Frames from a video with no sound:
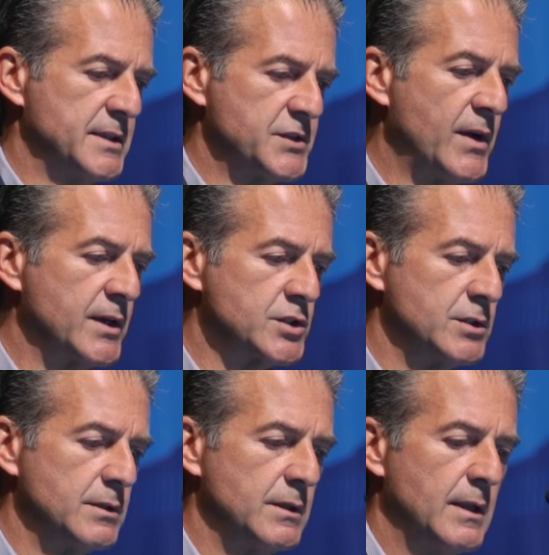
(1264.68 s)

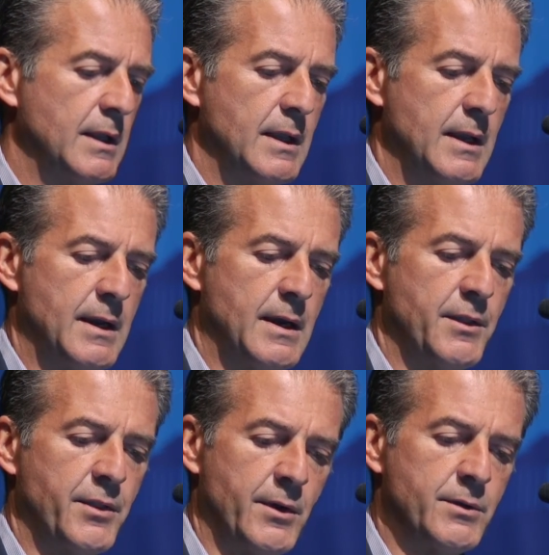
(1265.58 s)
dysfunction.
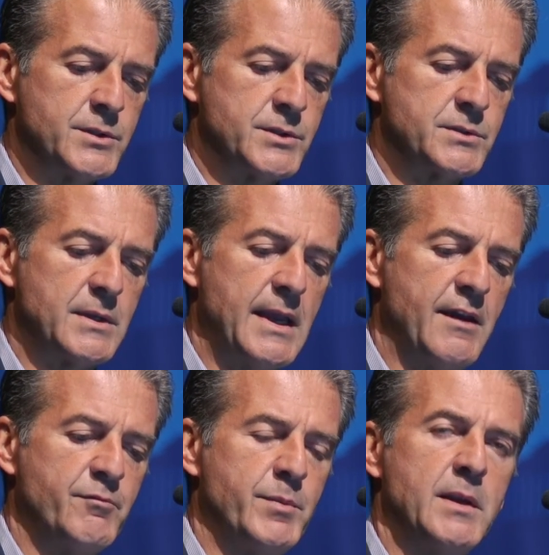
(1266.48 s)
Those
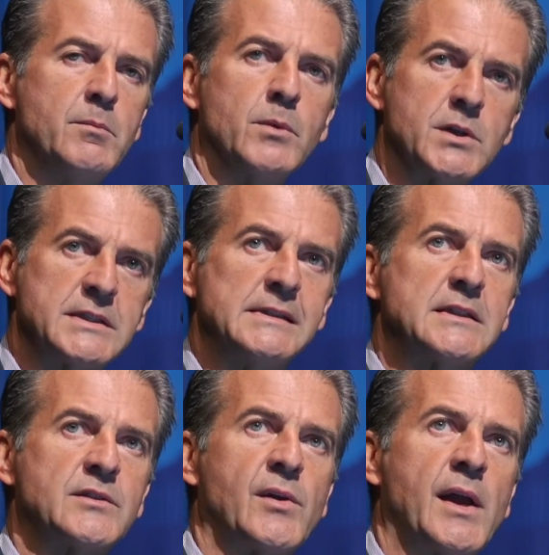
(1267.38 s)
have been mostly
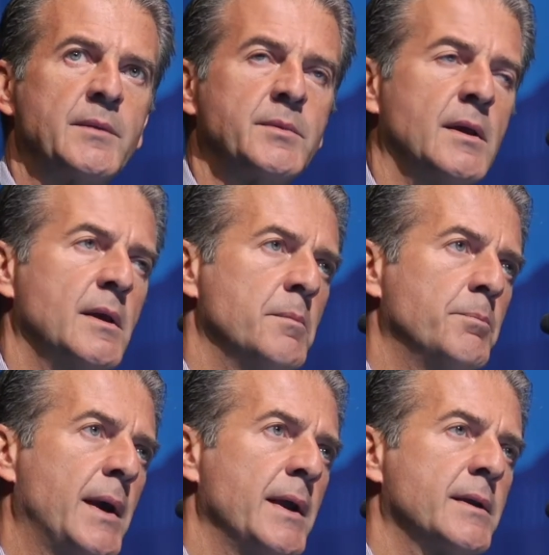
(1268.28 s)
described
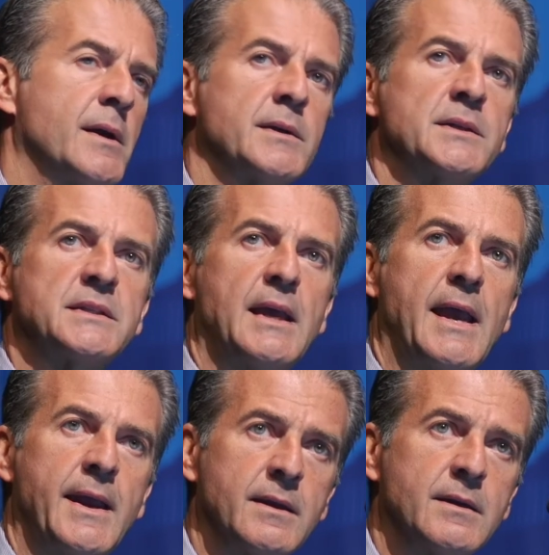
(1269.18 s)
by Karis
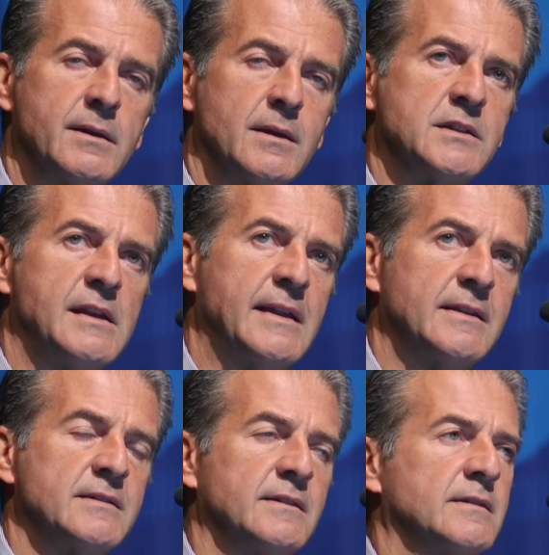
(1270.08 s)
Enck, a
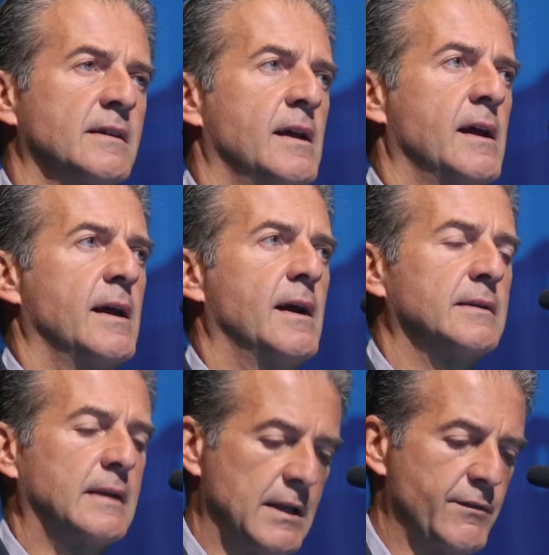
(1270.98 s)
geneticist
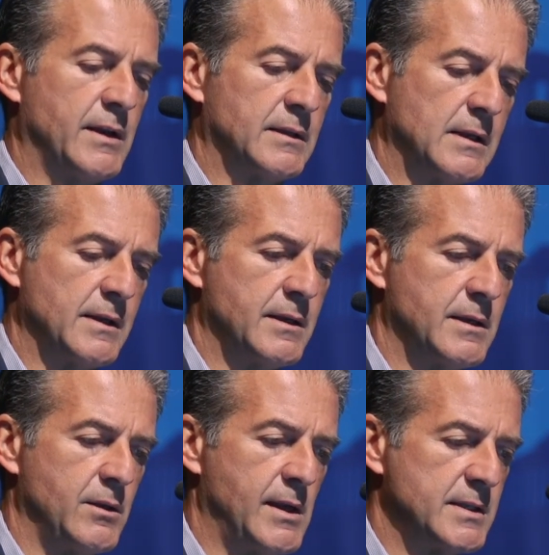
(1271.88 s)
at Cleveland Clinic
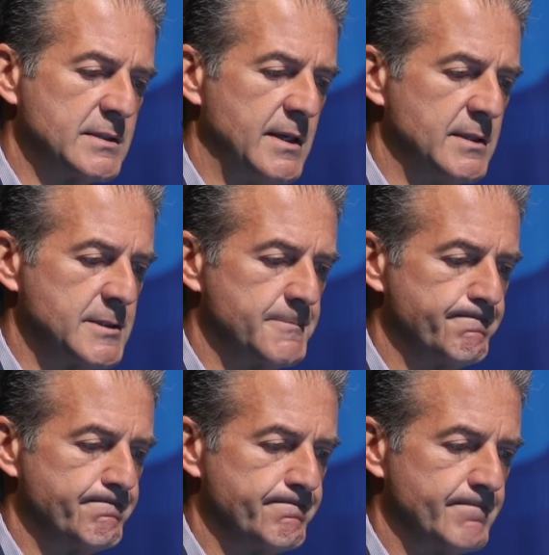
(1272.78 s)
in the United States.
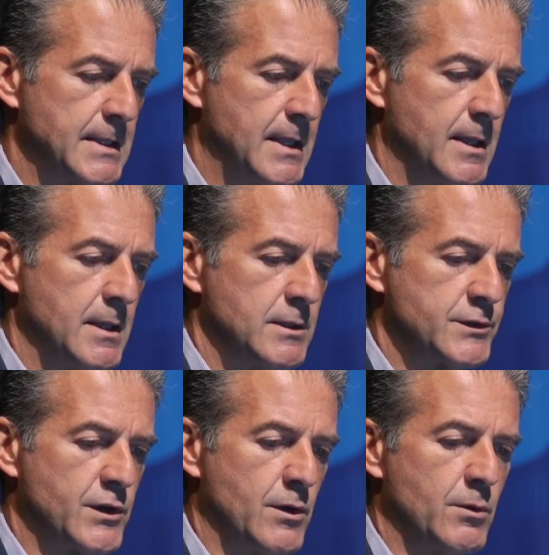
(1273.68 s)

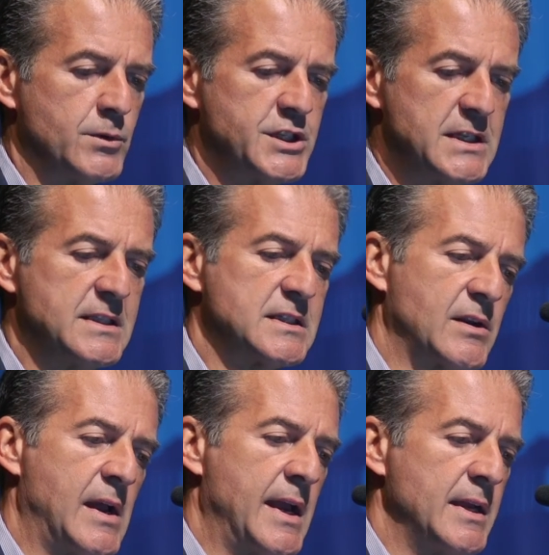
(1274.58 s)
So she
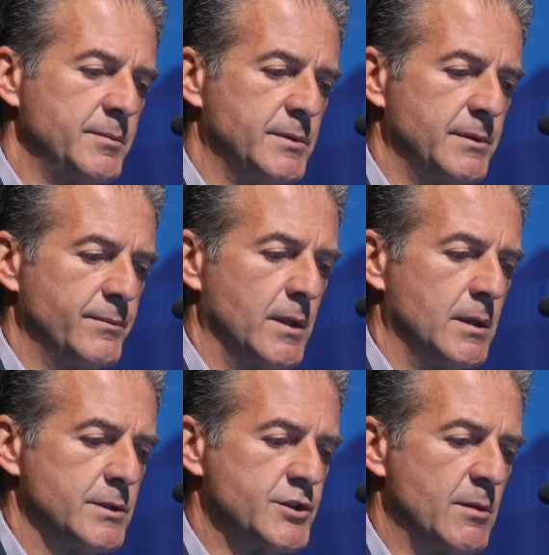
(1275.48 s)
described
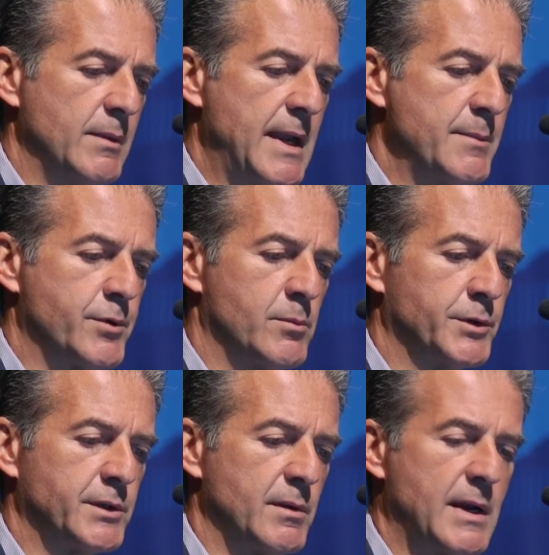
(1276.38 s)
germline
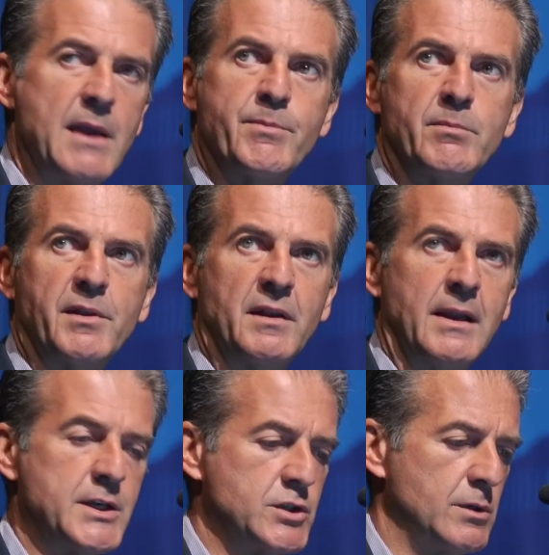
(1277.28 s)
promoter
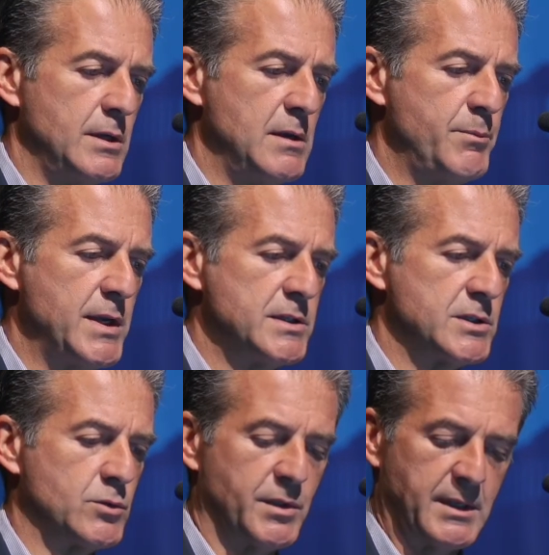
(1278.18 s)
hypermethylation in
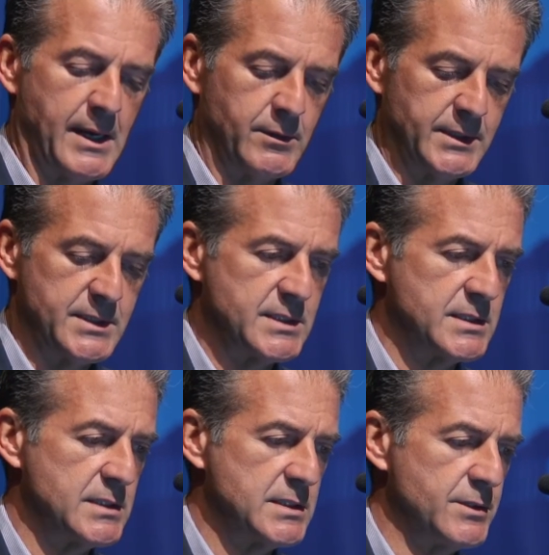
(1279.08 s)
patients with
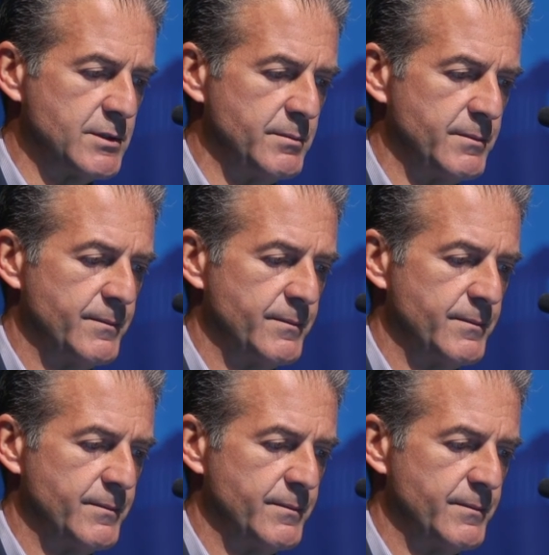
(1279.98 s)
Cowden's syndrome.